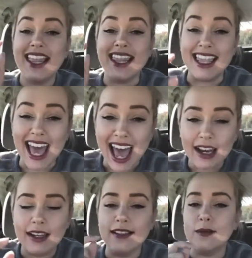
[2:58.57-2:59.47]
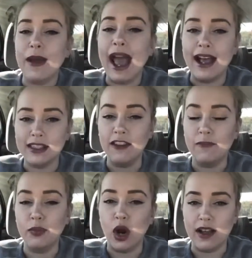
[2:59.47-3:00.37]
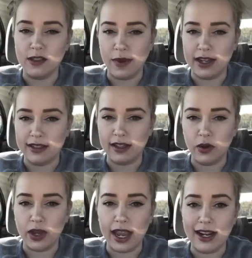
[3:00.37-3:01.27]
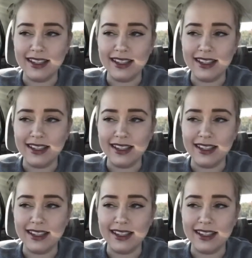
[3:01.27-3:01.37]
That is passive prospecting, okay? And I